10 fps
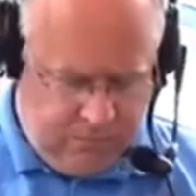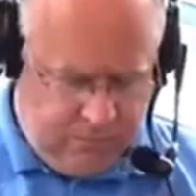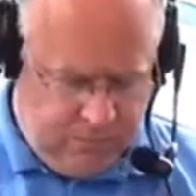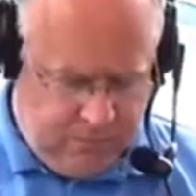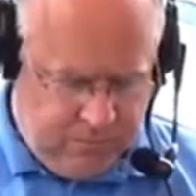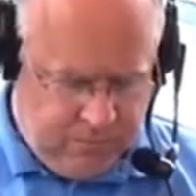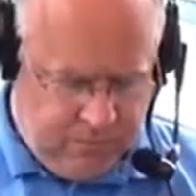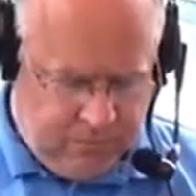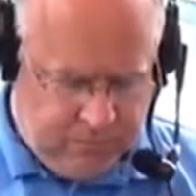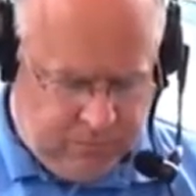
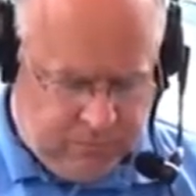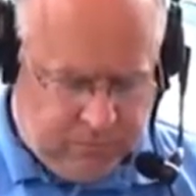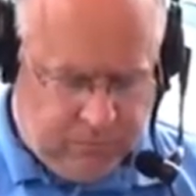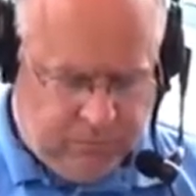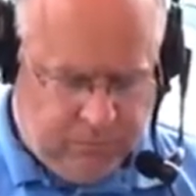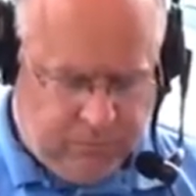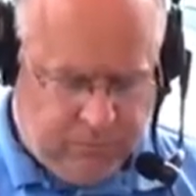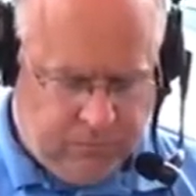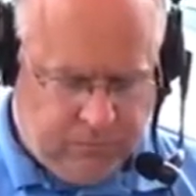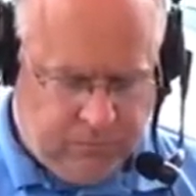
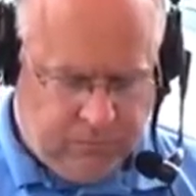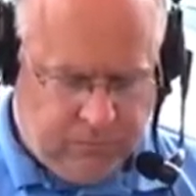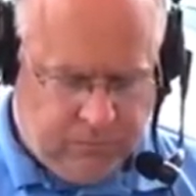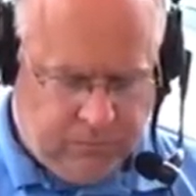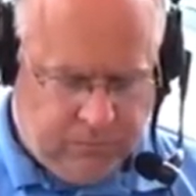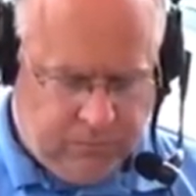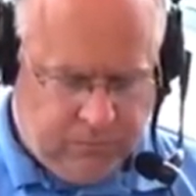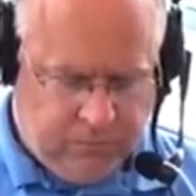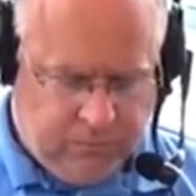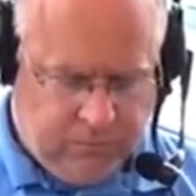
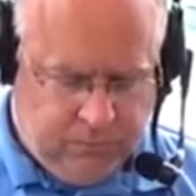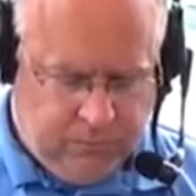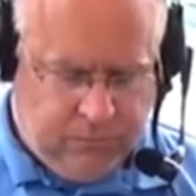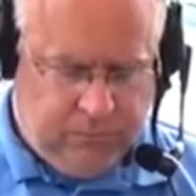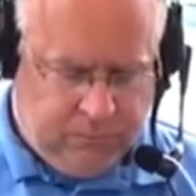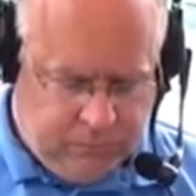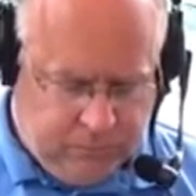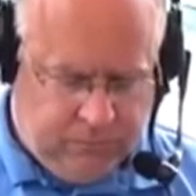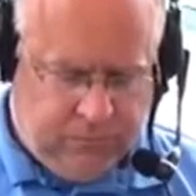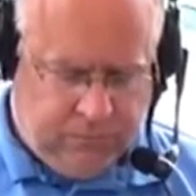
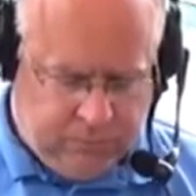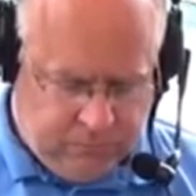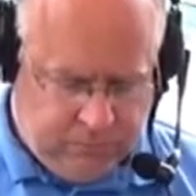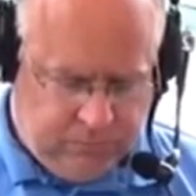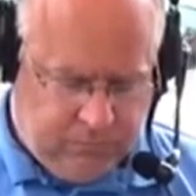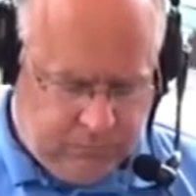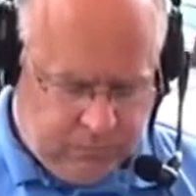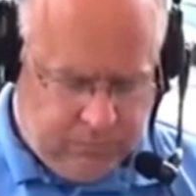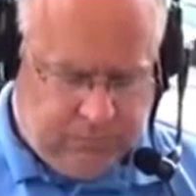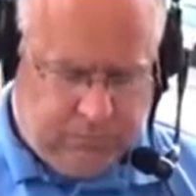
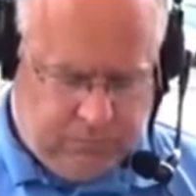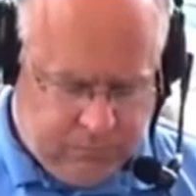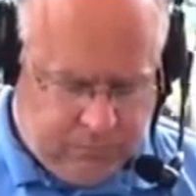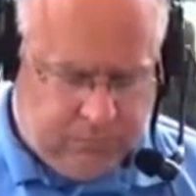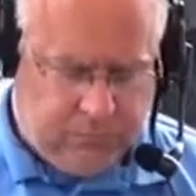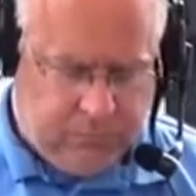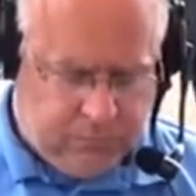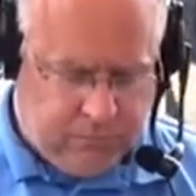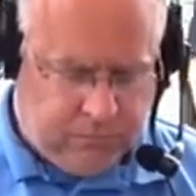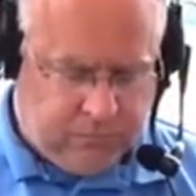
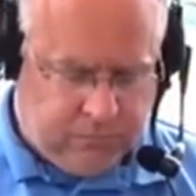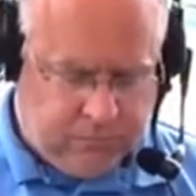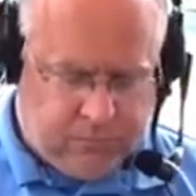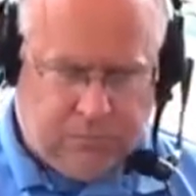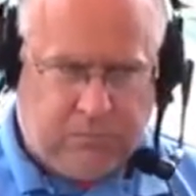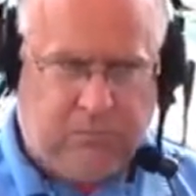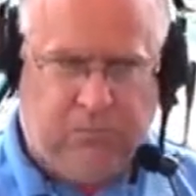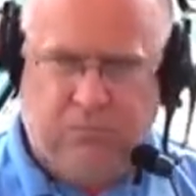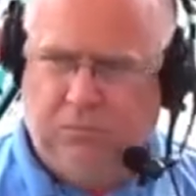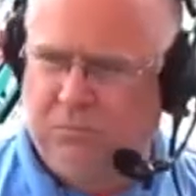
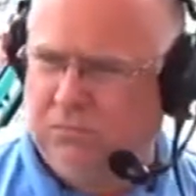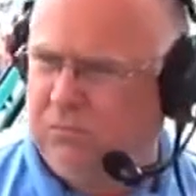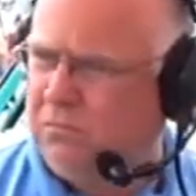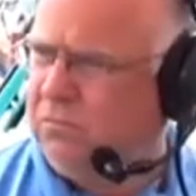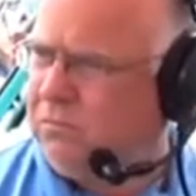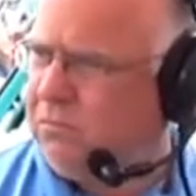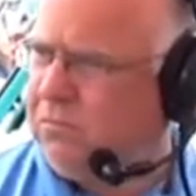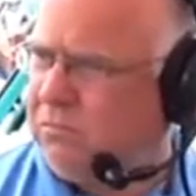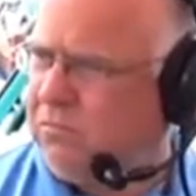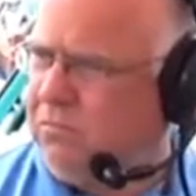(not speaking)